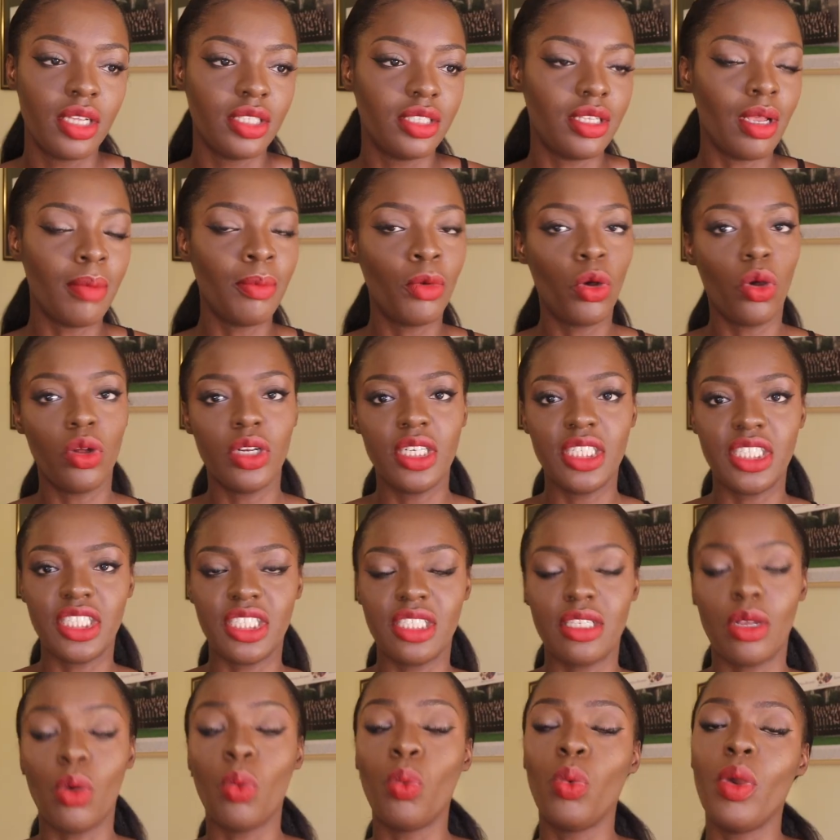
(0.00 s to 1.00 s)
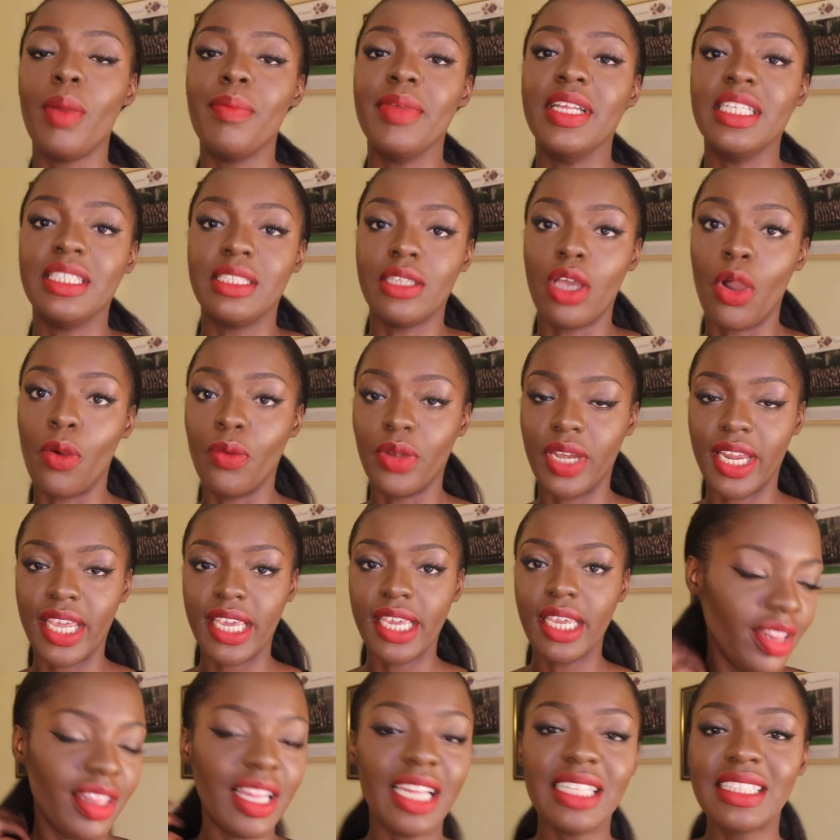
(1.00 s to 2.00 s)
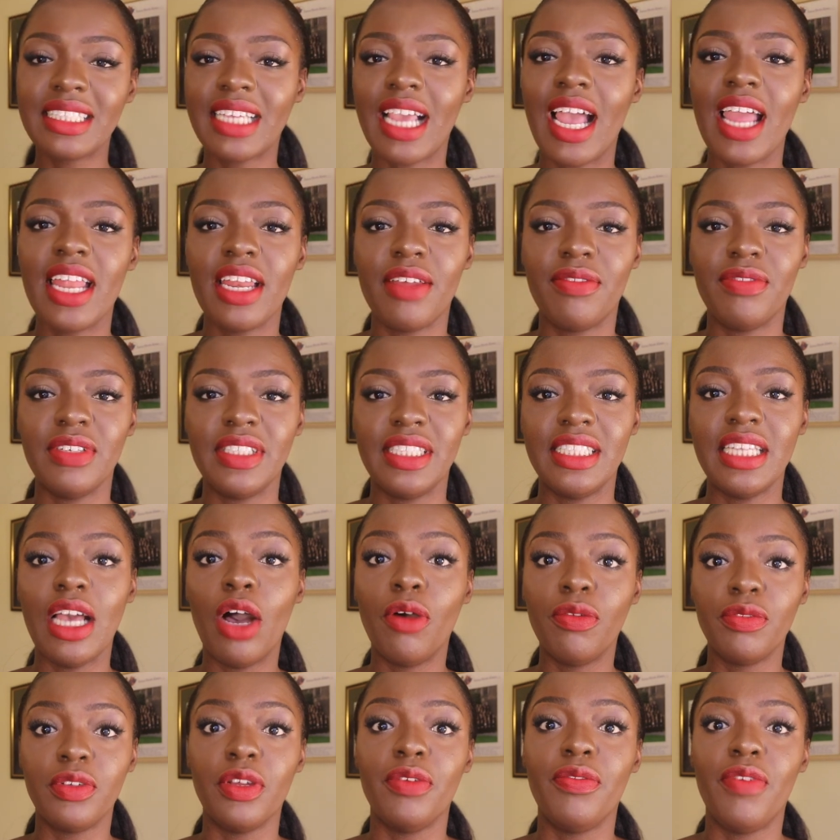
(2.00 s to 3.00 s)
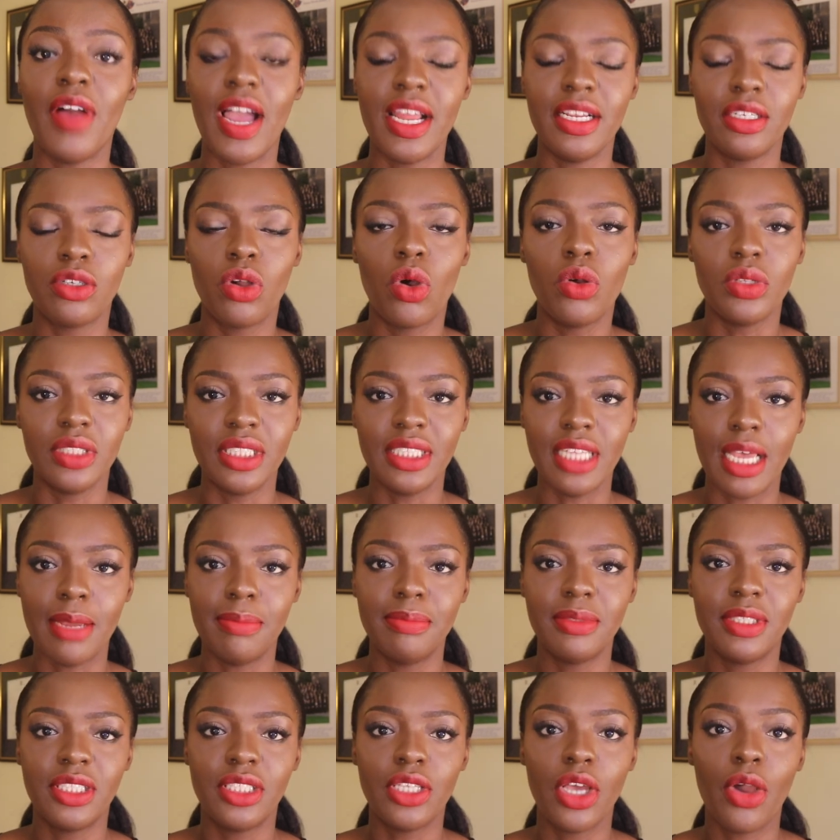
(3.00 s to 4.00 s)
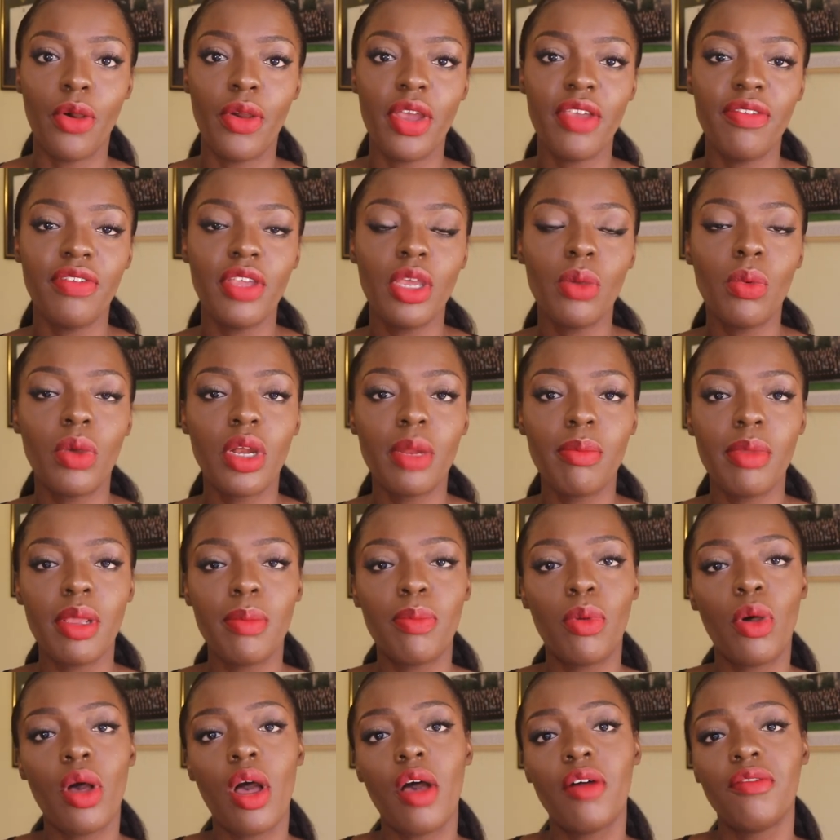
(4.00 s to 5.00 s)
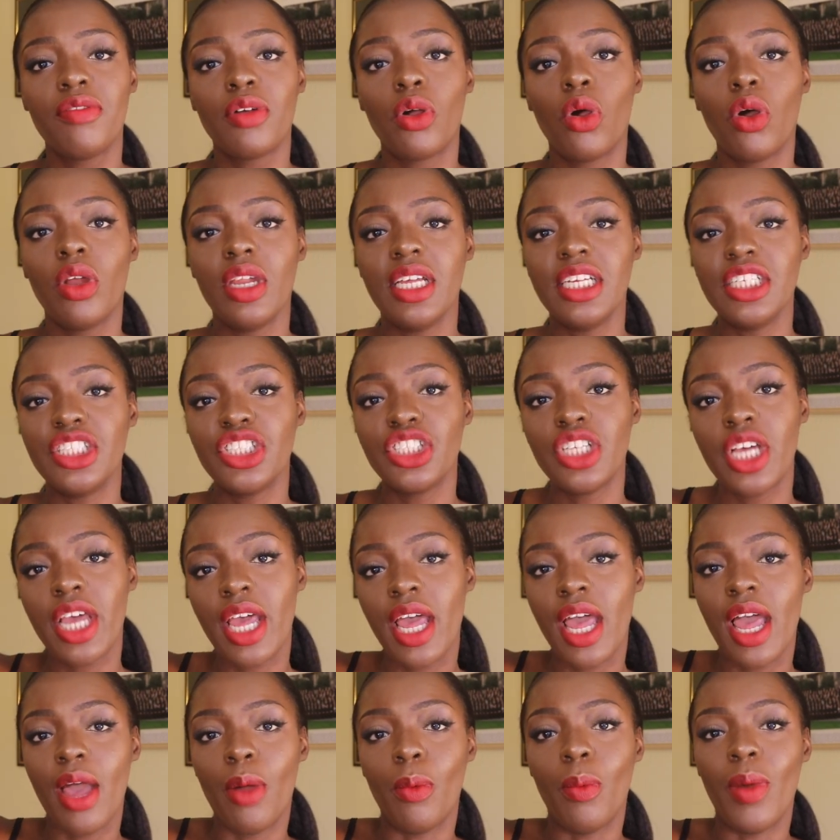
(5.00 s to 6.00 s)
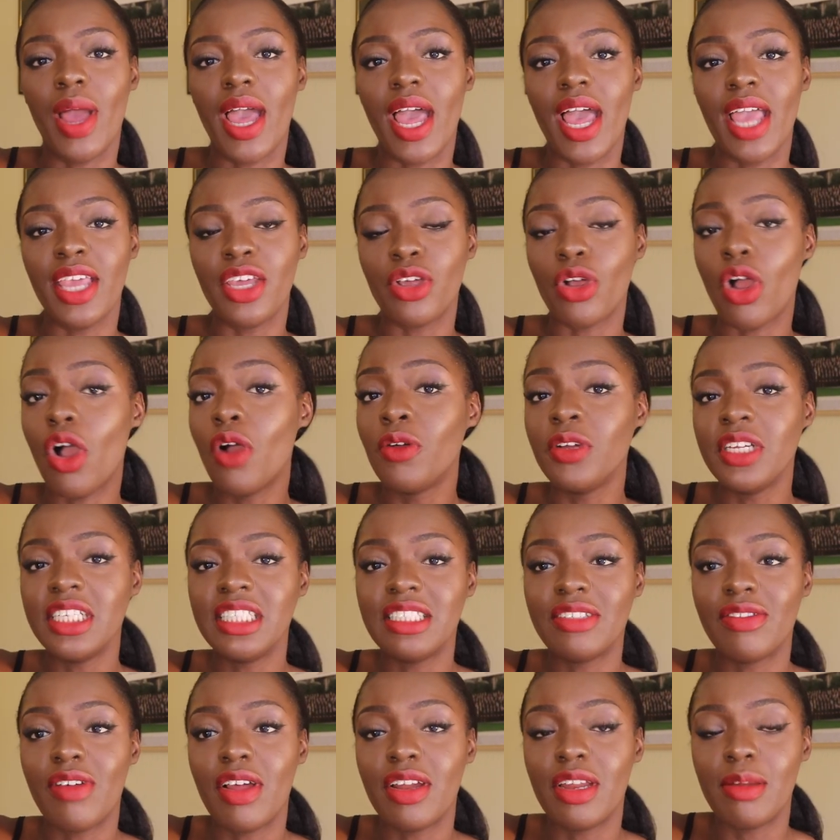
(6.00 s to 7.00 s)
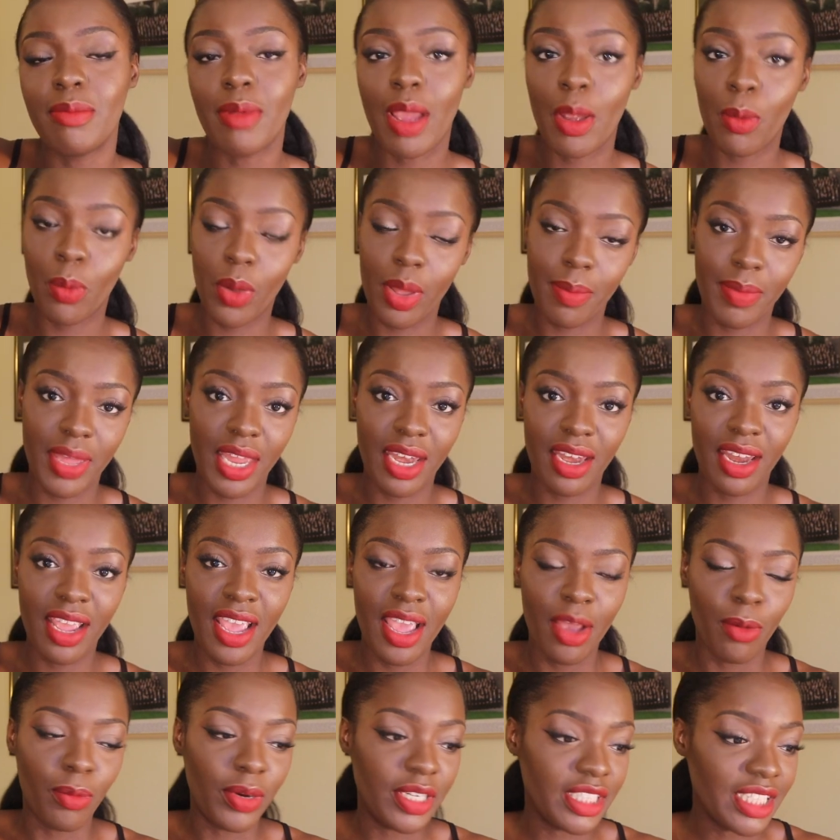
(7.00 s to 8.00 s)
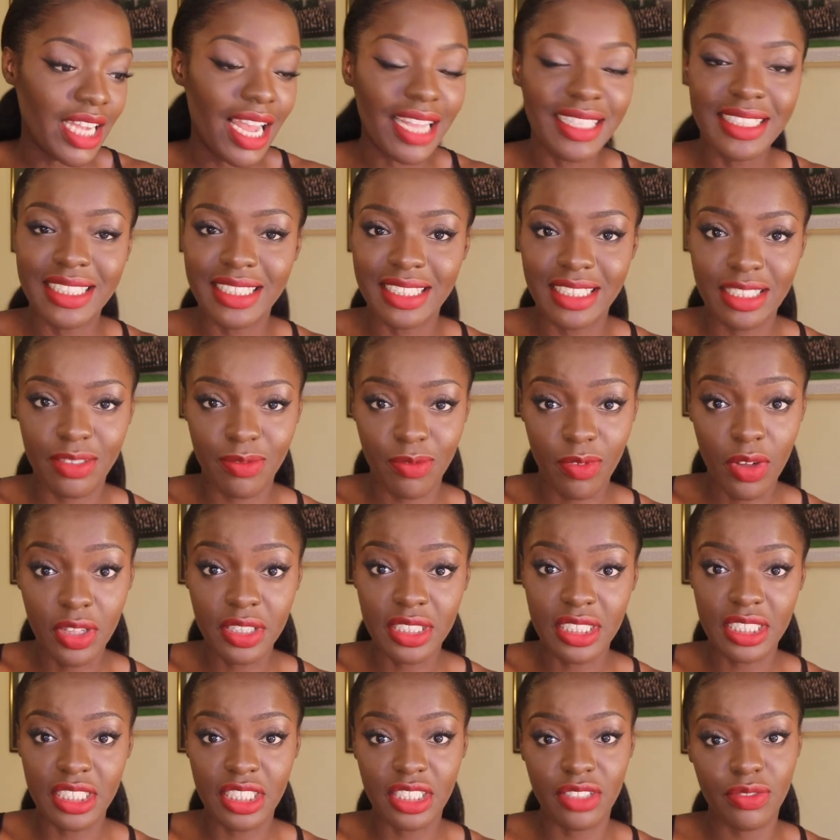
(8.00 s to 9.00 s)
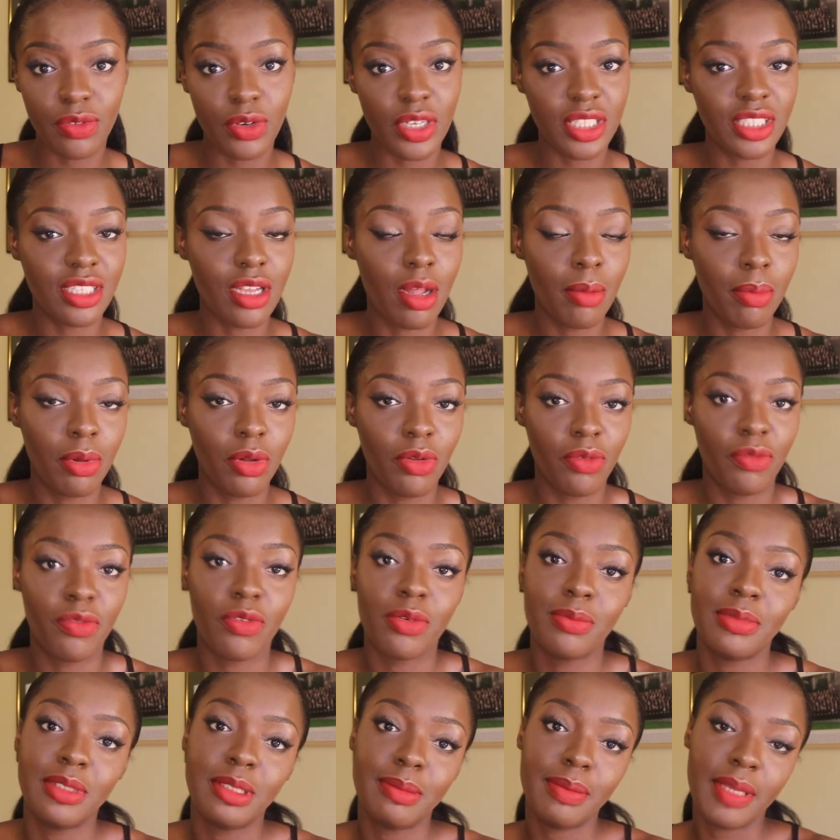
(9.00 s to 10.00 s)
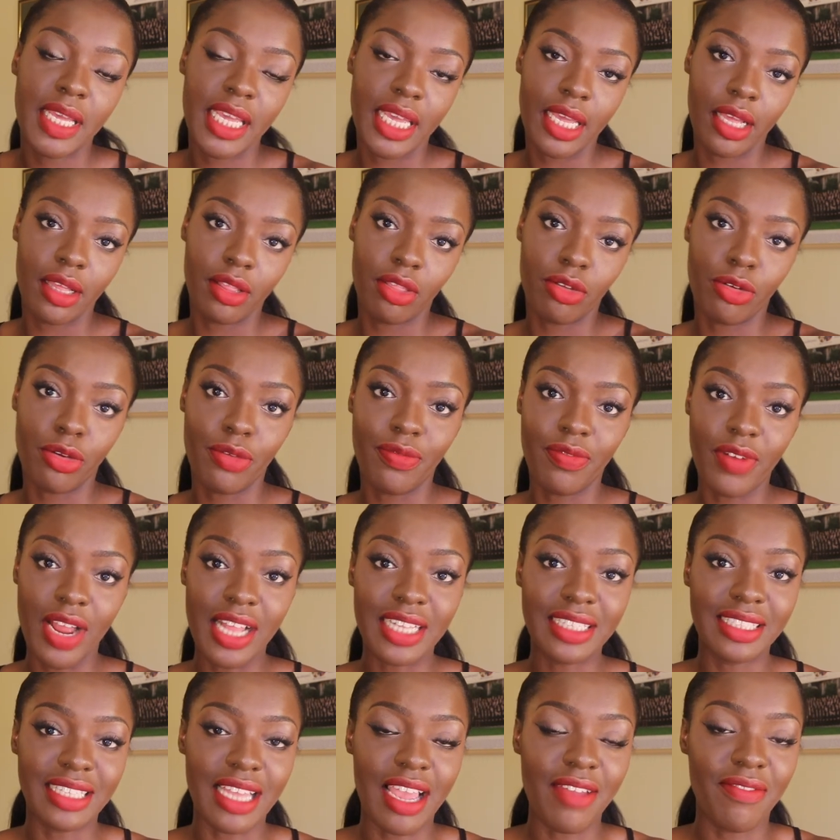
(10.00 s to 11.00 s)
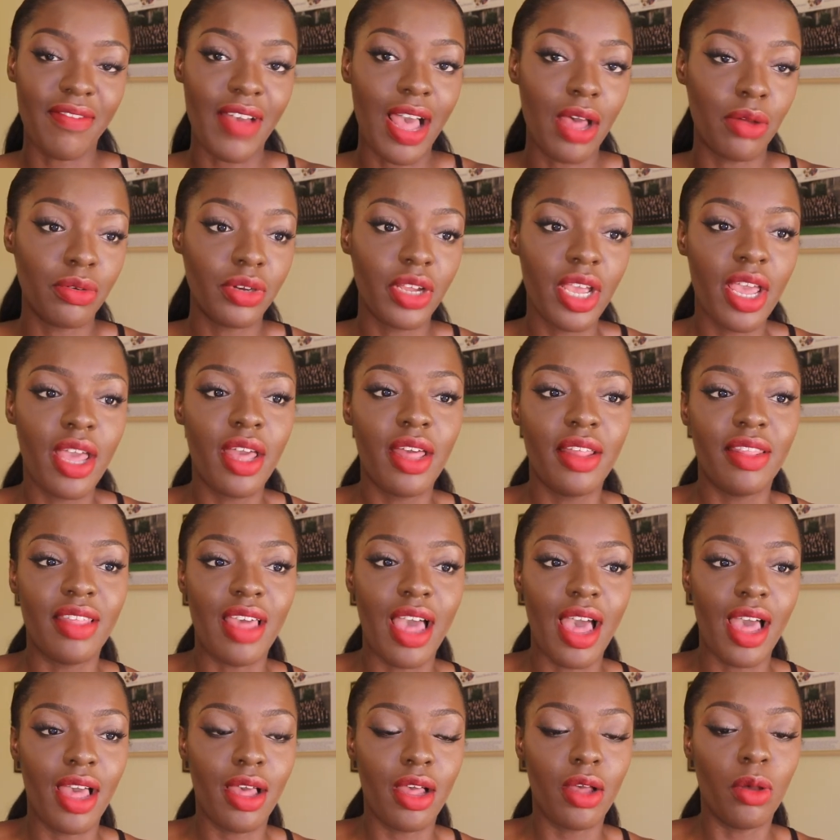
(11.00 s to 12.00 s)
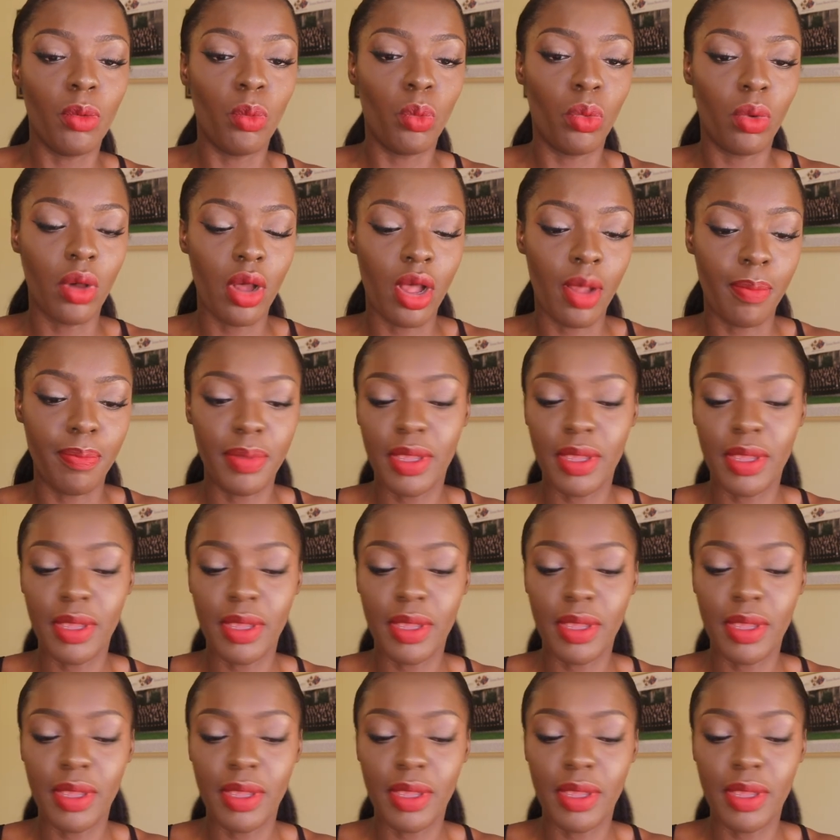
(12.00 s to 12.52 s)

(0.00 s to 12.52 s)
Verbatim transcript: Some colleges are women's only. That's kind of a self-defined concept. So if you want to be part of a college where you're only surrounded by women, which has its advantages, for example, from speaking through friends, I found that uh,